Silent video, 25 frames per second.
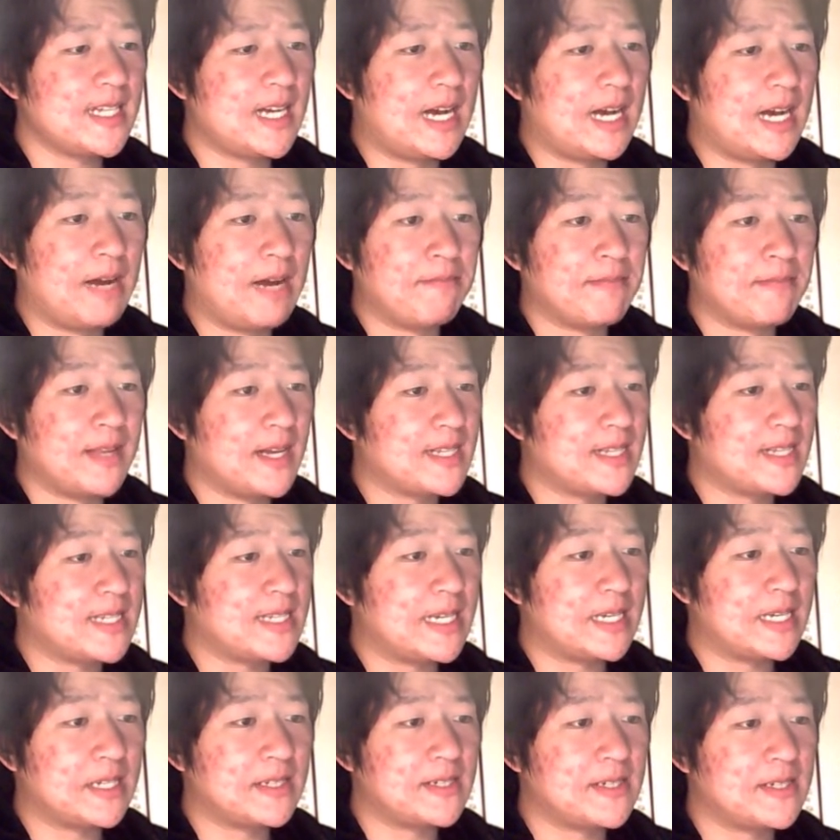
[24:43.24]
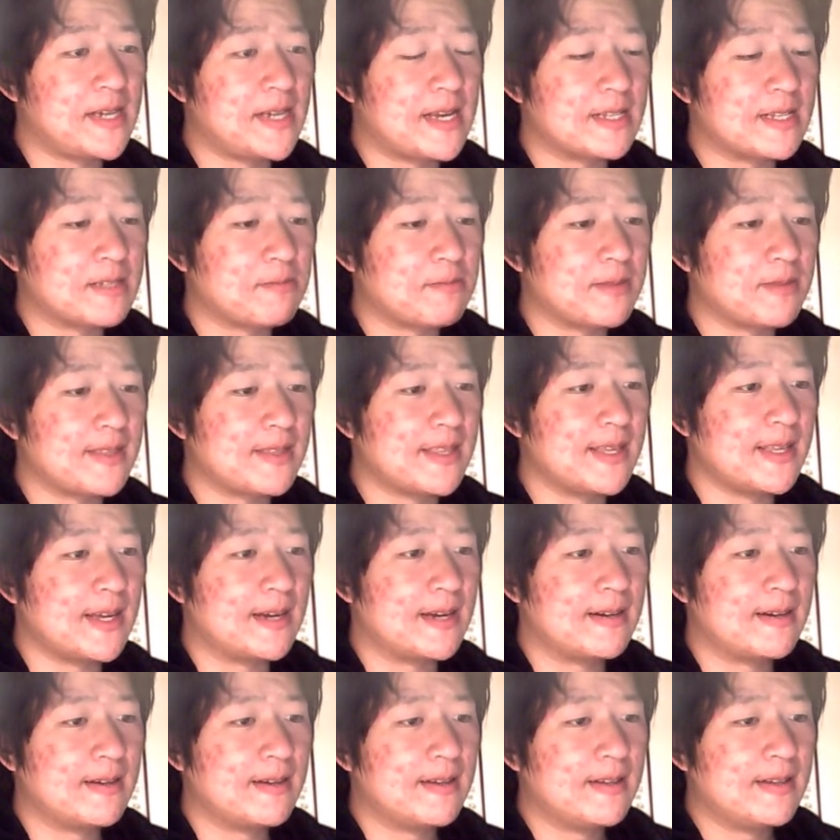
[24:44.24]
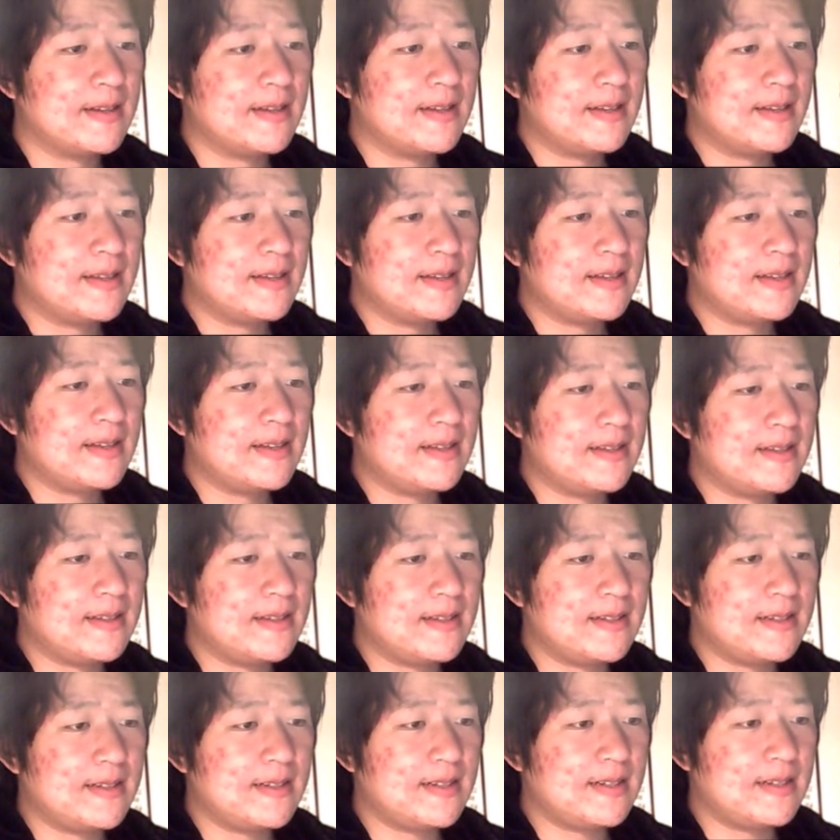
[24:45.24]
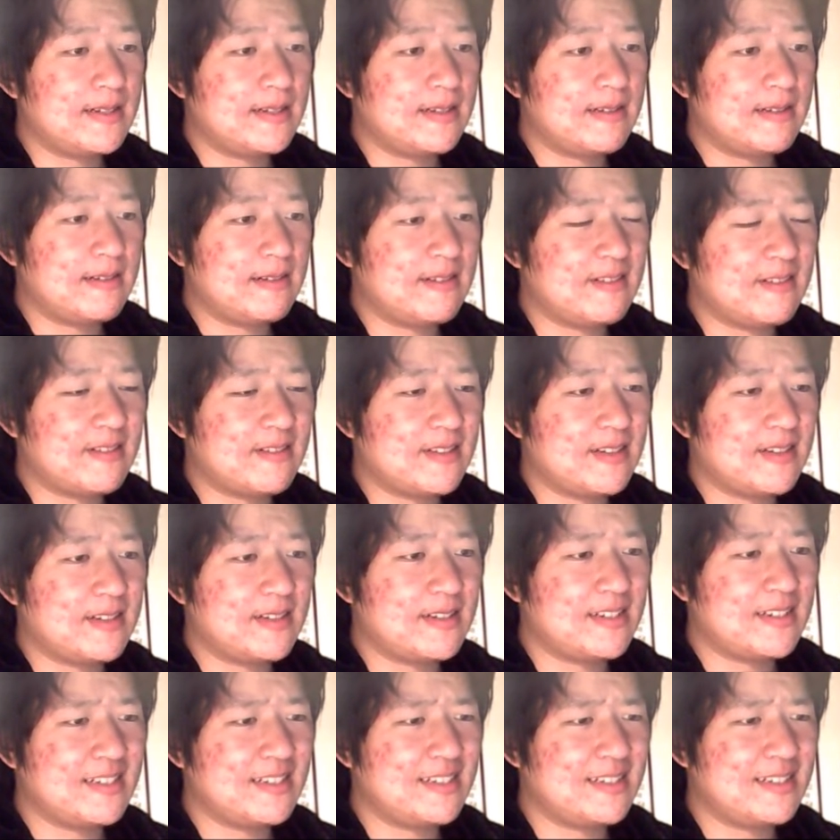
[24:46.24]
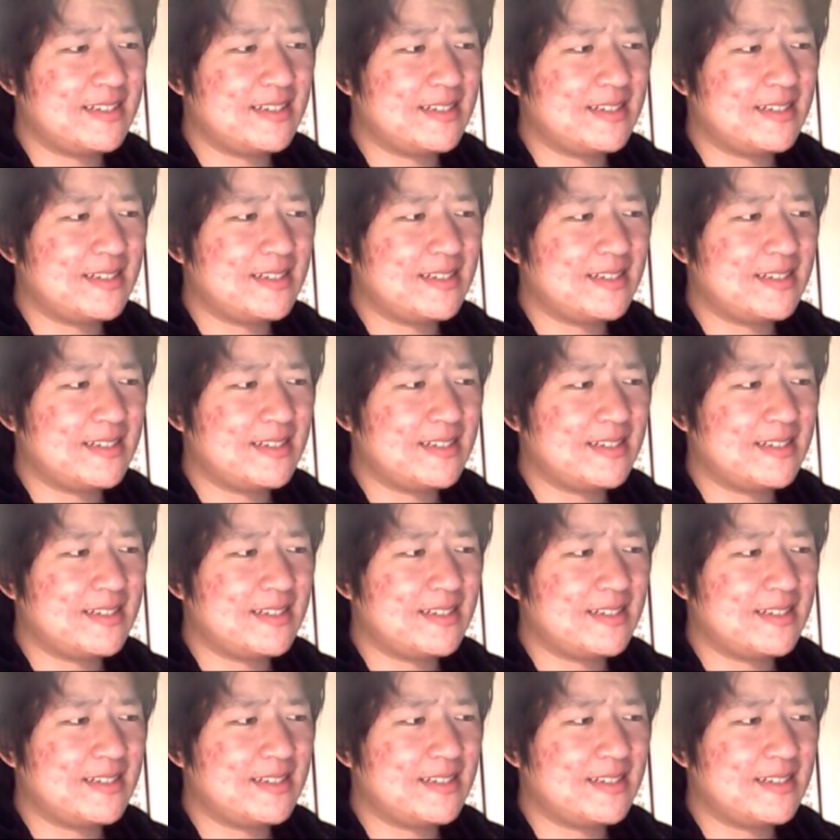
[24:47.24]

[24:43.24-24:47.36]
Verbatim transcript: I'm not taking a chance with that. Oh god.